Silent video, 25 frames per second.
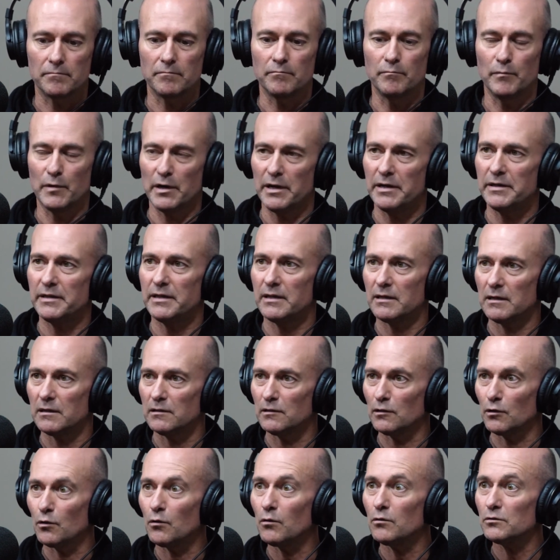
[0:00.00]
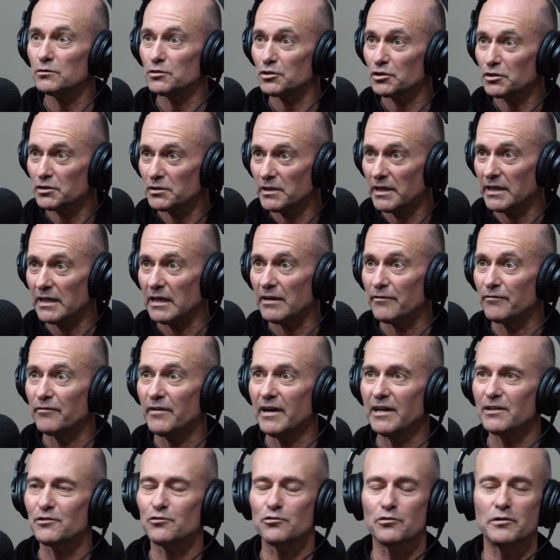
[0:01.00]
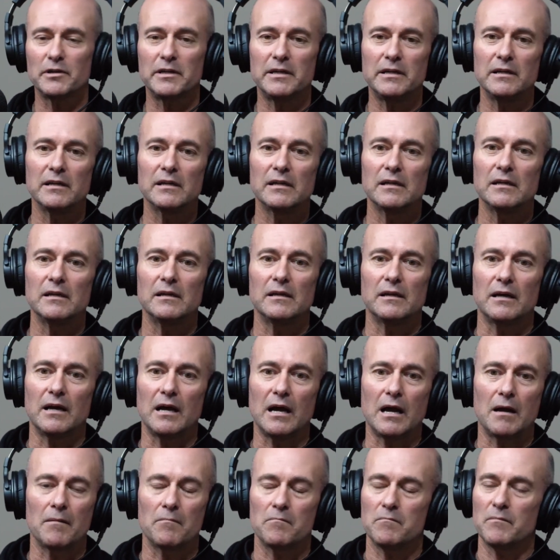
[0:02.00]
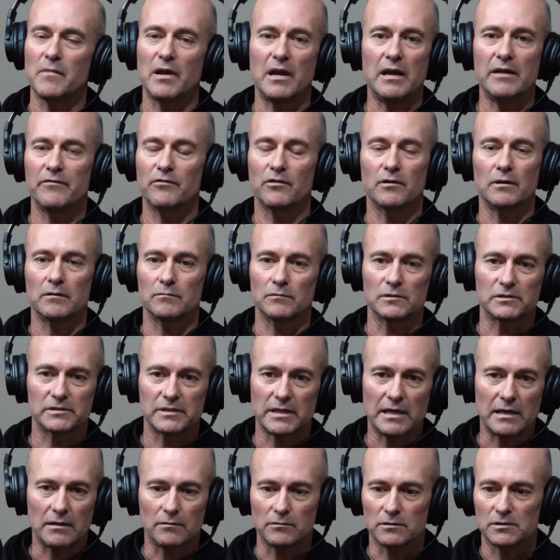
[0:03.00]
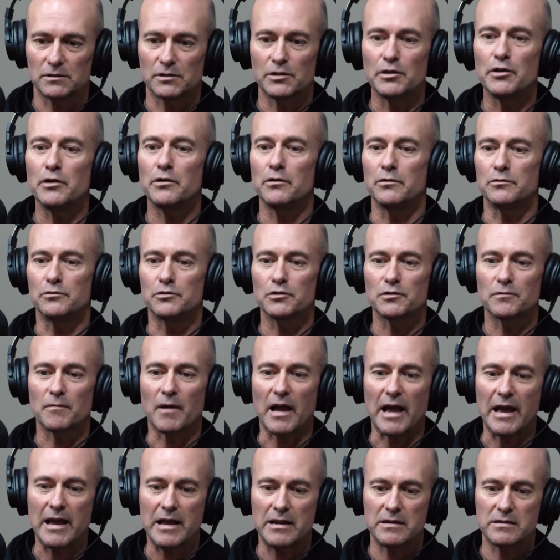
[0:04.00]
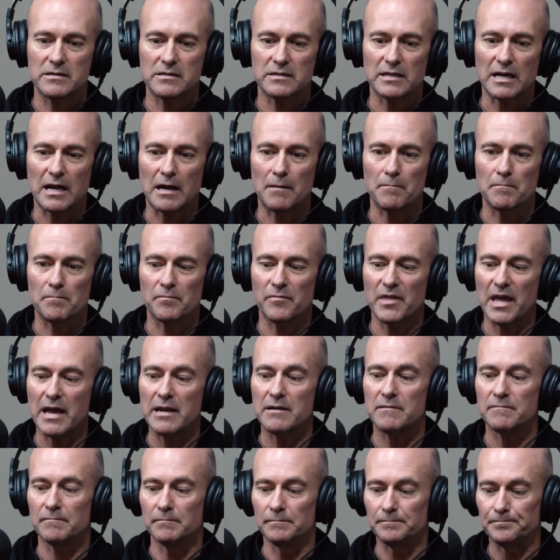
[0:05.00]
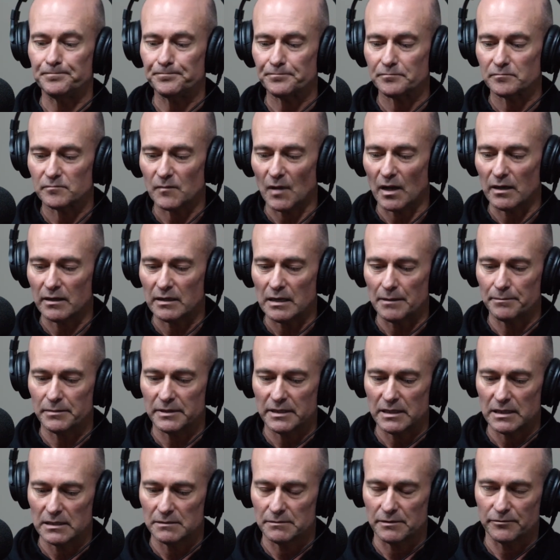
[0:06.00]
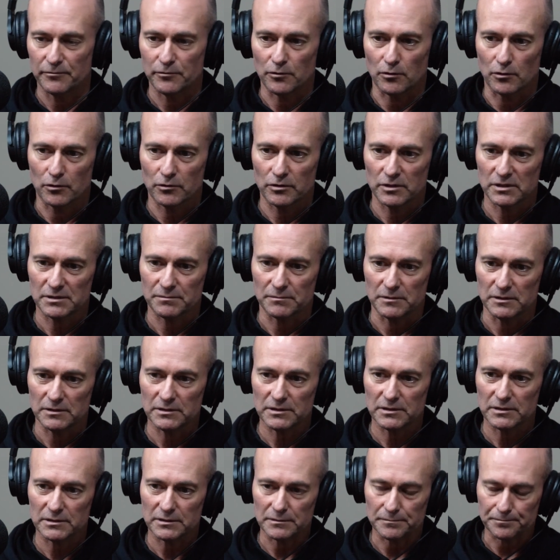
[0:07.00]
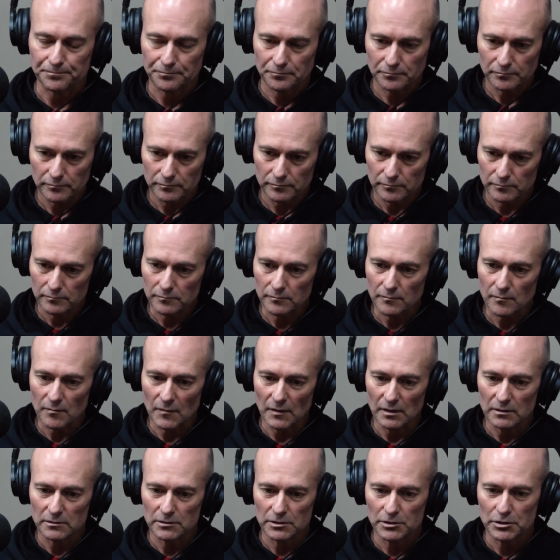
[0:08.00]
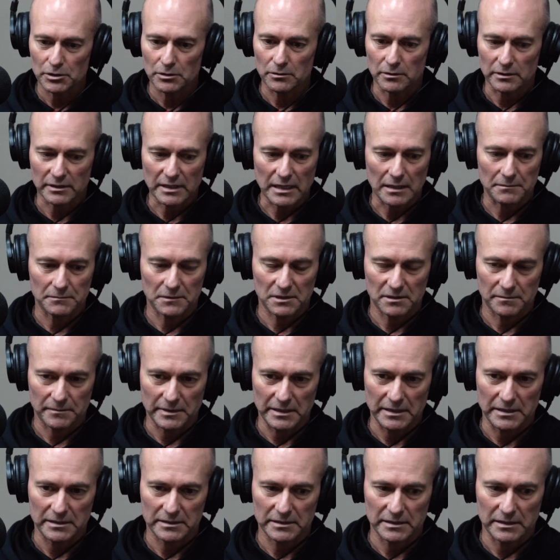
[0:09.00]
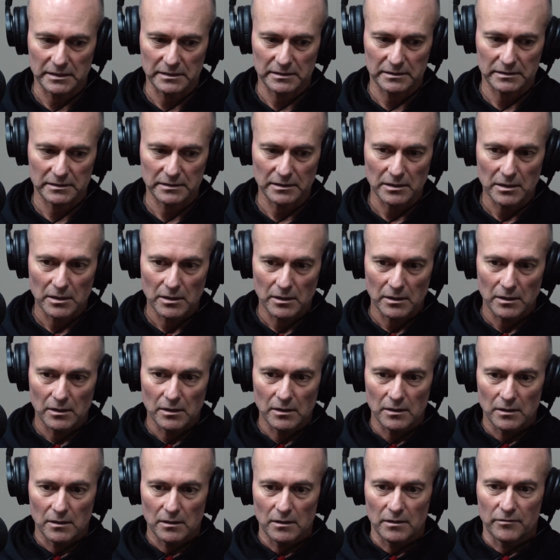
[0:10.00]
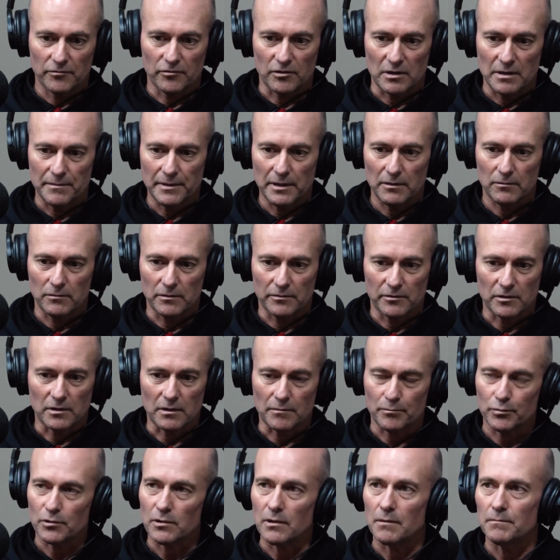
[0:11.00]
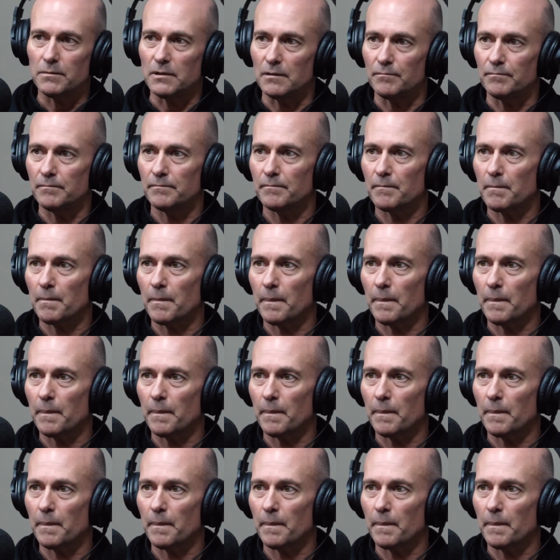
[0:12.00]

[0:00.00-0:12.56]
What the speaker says: media launch at our factory. Everyone was there. It was huge. And then a couple of days before Christmas, Stuart comes to me and he says, "Freebie, we've got a problem."